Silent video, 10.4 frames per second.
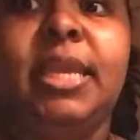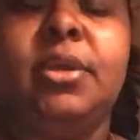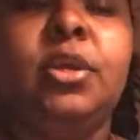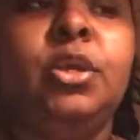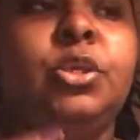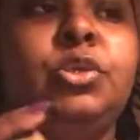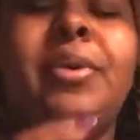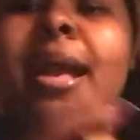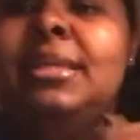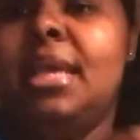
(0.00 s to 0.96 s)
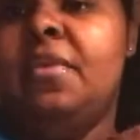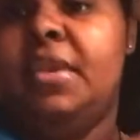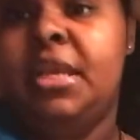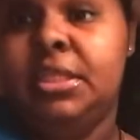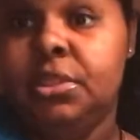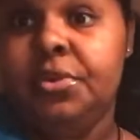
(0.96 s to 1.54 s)
is. like, you guys
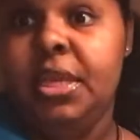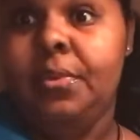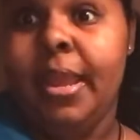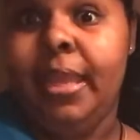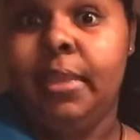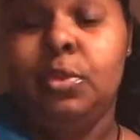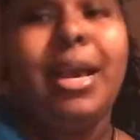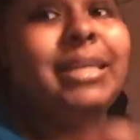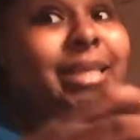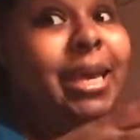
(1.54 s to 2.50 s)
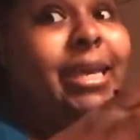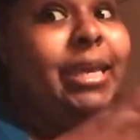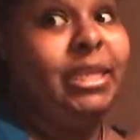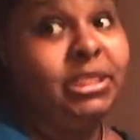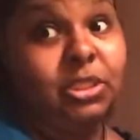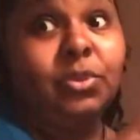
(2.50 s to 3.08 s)
have history, right? You guys got
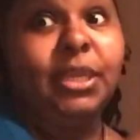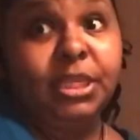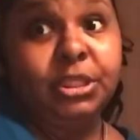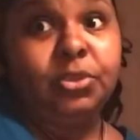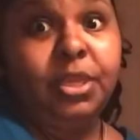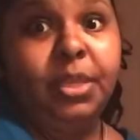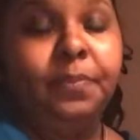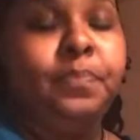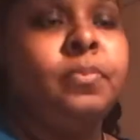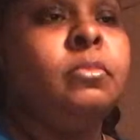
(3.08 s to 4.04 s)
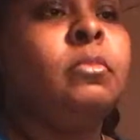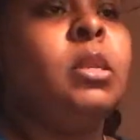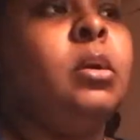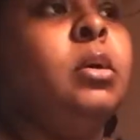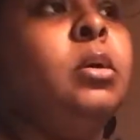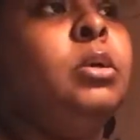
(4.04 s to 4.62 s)
history, history.
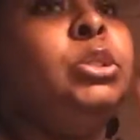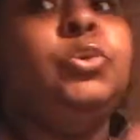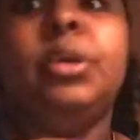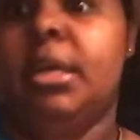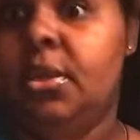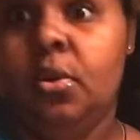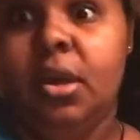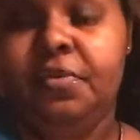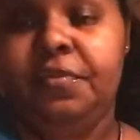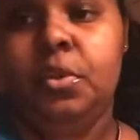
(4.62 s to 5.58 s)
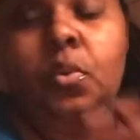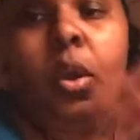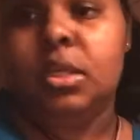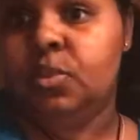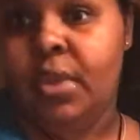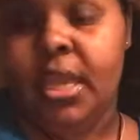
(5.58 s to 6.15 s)
You cut it off. You
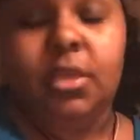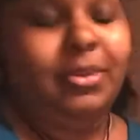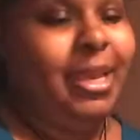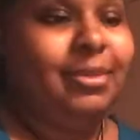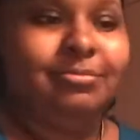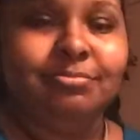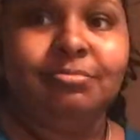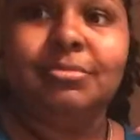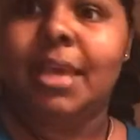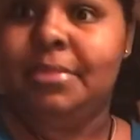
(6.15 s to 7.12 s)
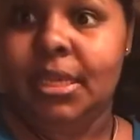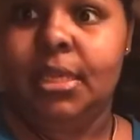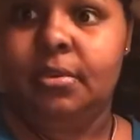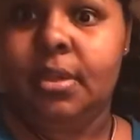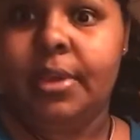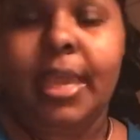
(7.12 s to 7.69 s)
walked away. You were like, I'm
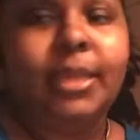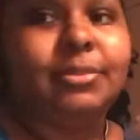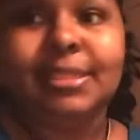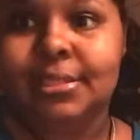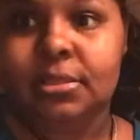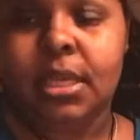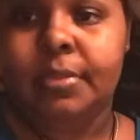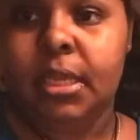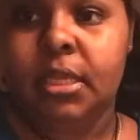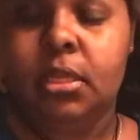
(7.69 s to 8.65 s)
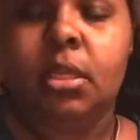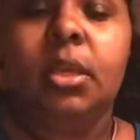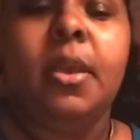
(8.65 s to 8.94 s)
done. Okay. I'm done.